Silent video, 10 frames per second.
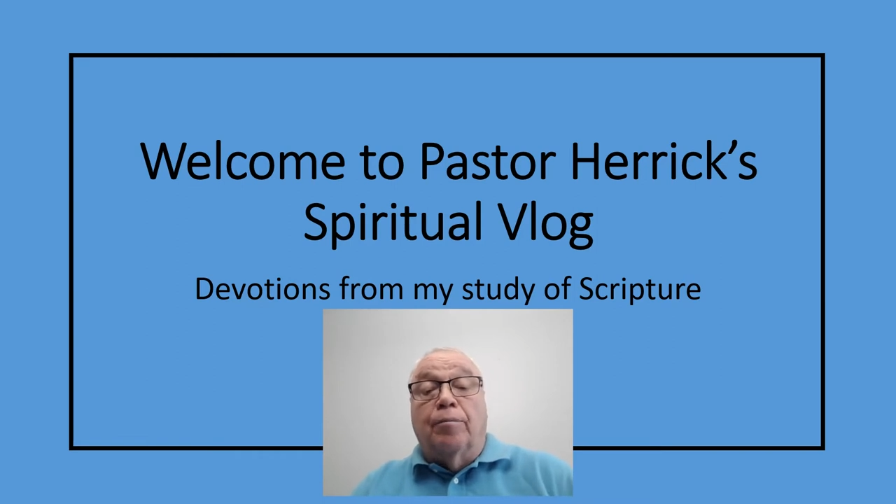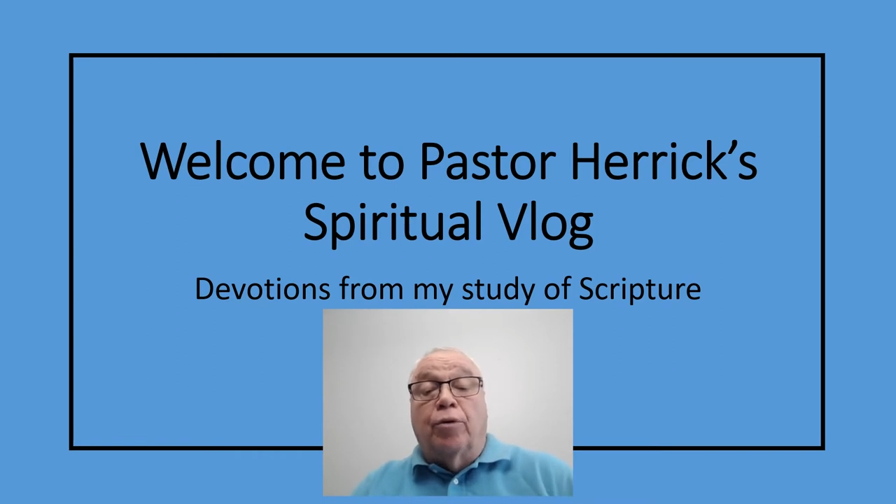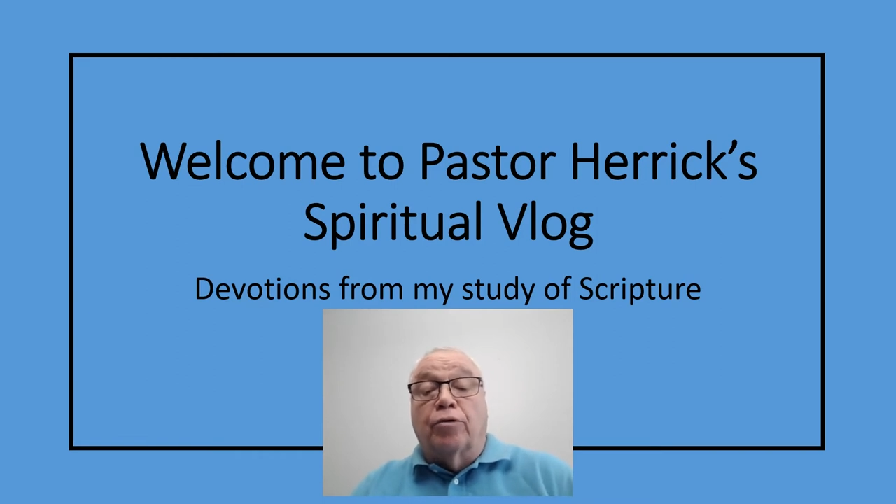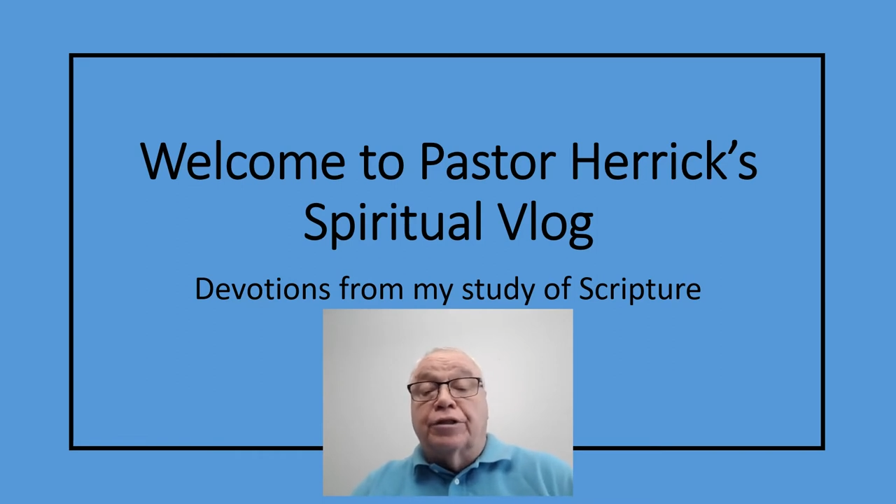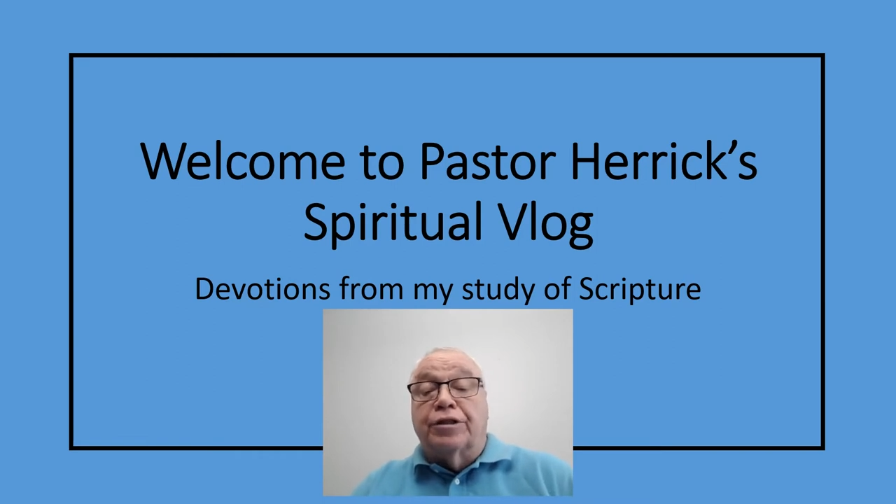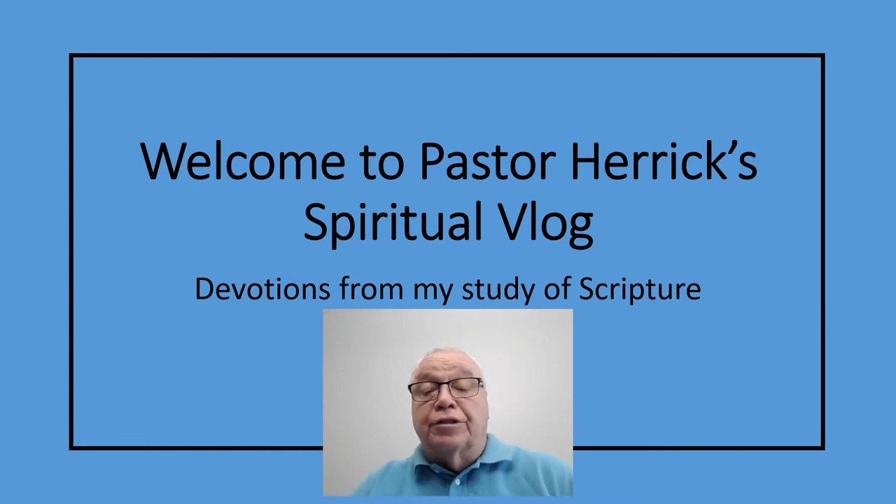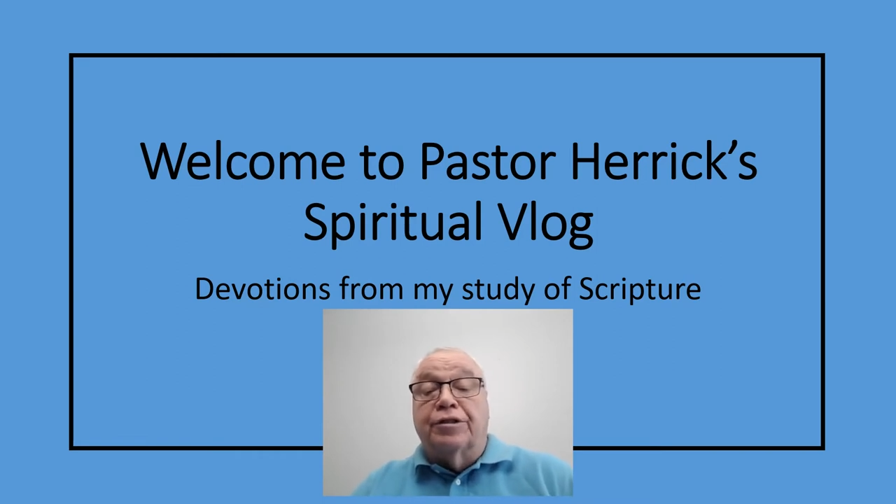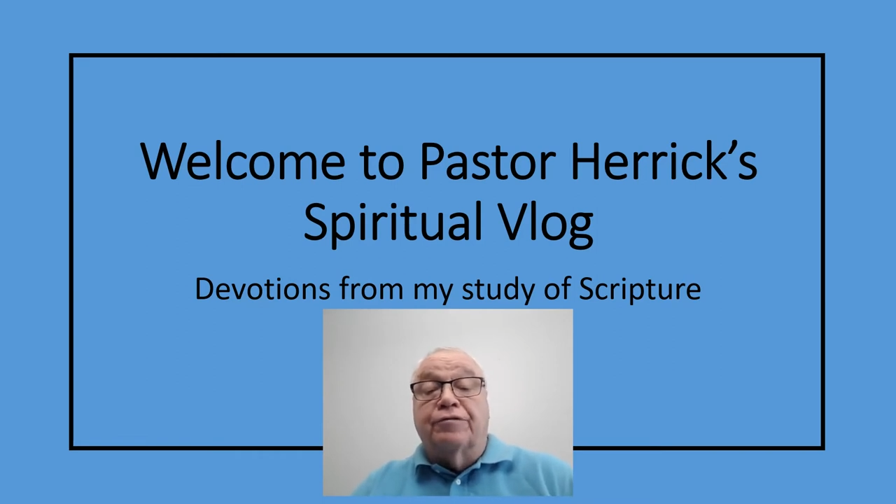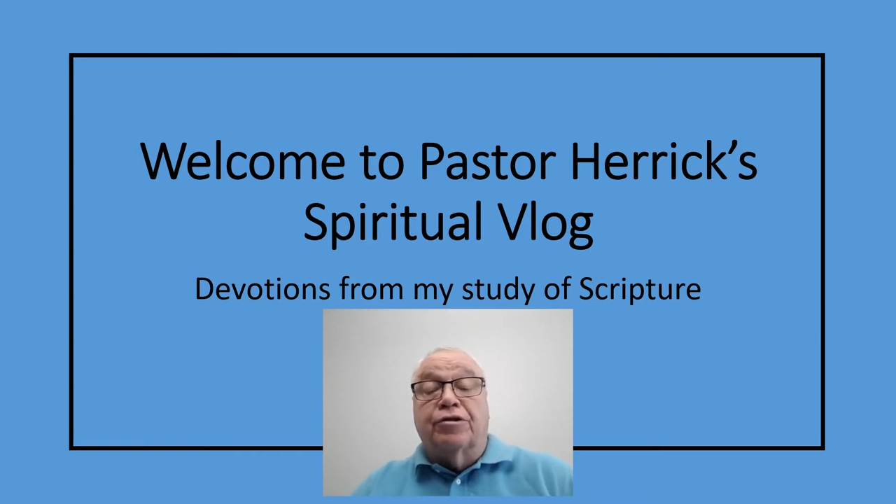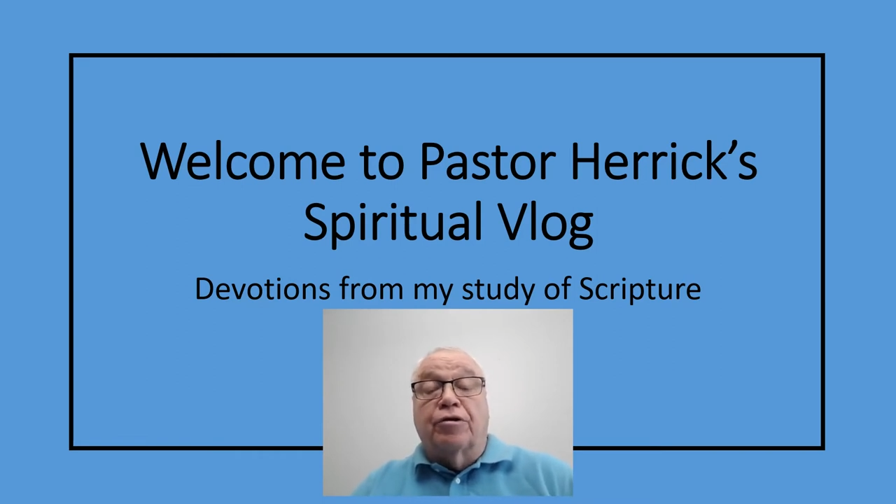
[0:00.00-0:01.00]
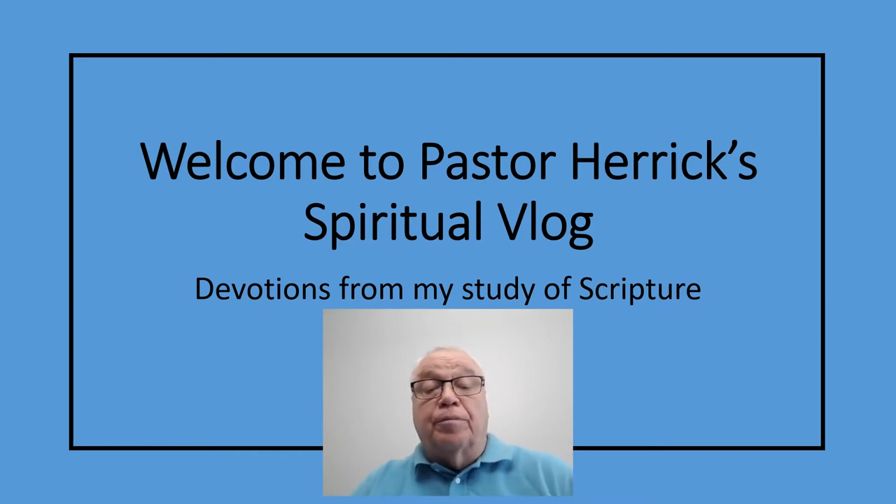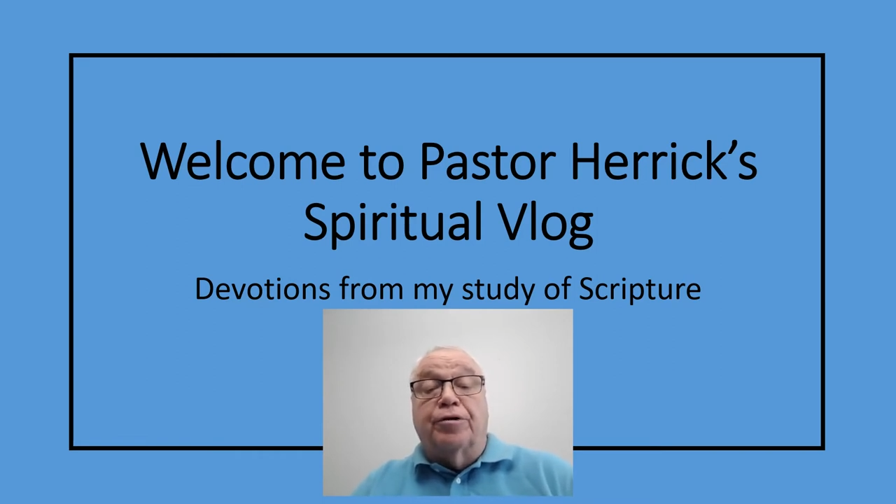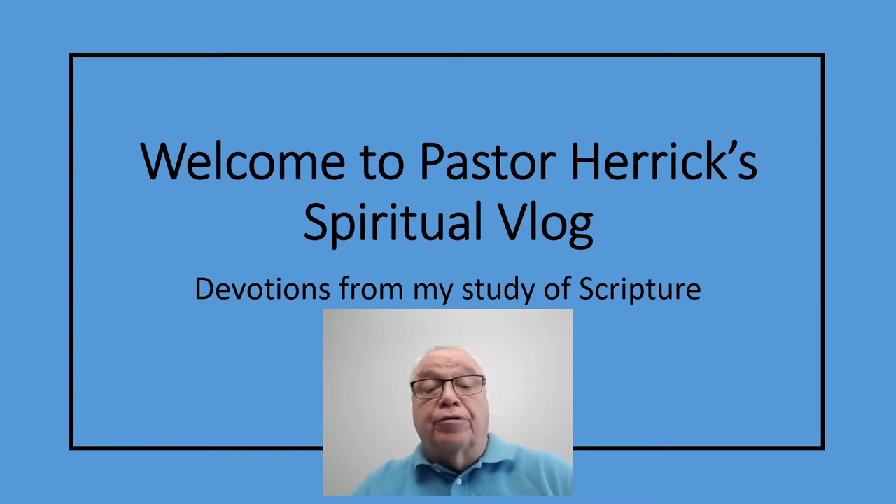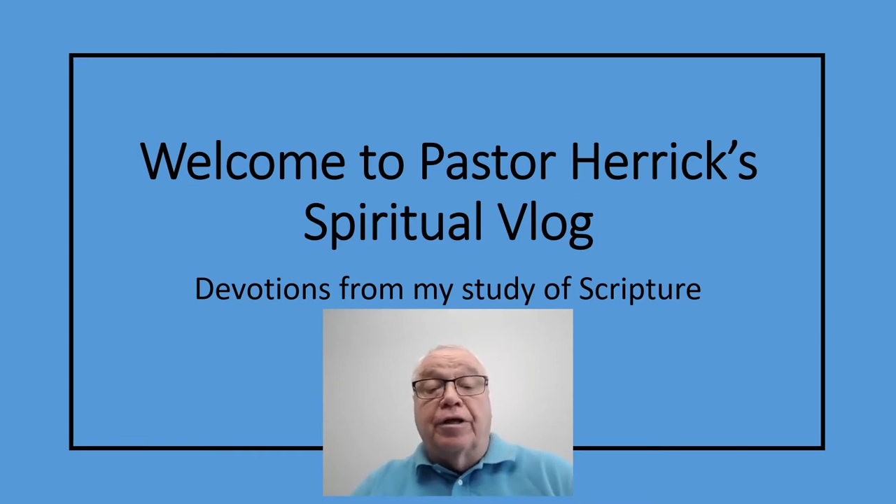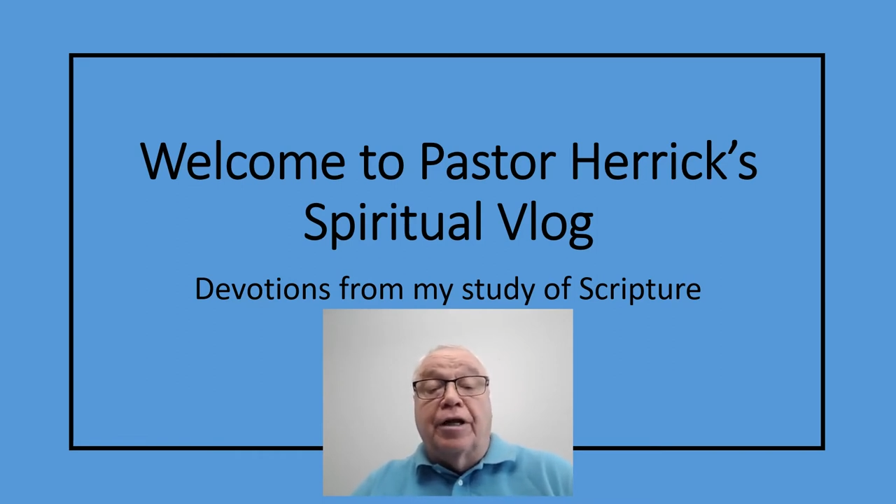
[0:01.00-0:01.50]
portions of scripture